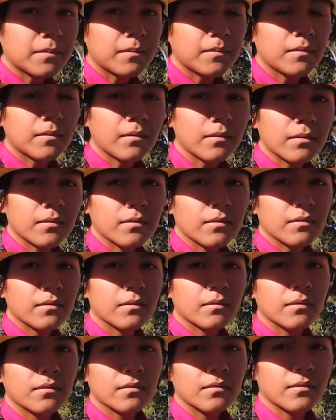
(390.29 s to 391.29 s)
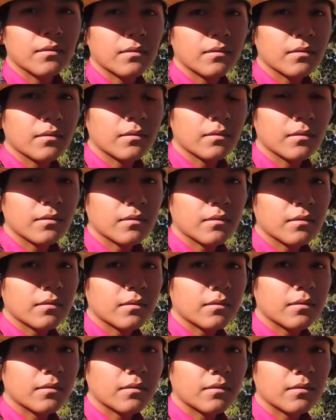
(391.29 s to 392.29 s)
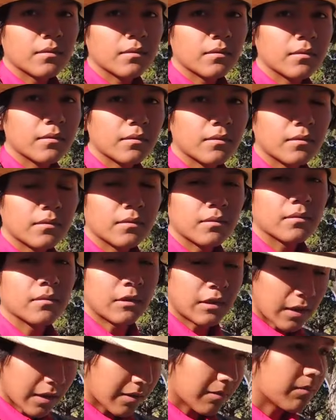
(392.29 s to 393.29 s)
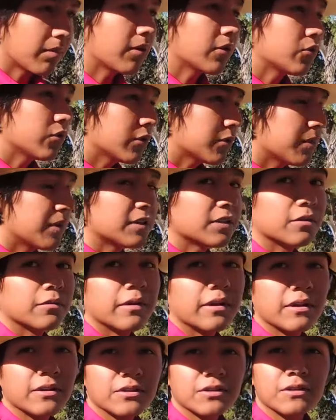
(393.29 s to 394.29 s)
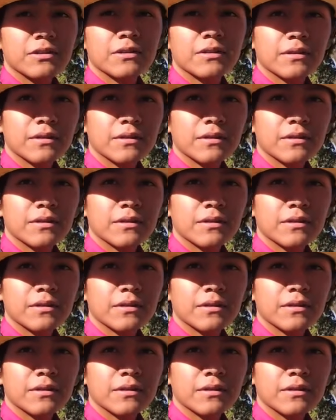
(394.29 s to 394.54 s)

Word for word: with the Newlands. Is that correct? Yeah. Newlands Cattle